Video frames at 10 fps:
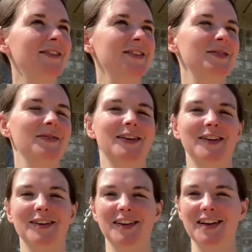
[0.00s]
and
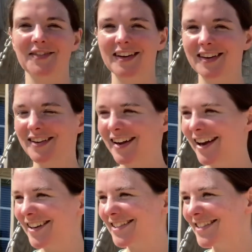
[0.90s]
spending all that money on
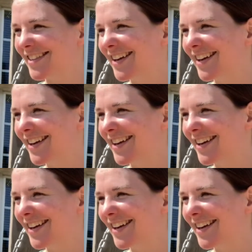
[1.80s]
gas.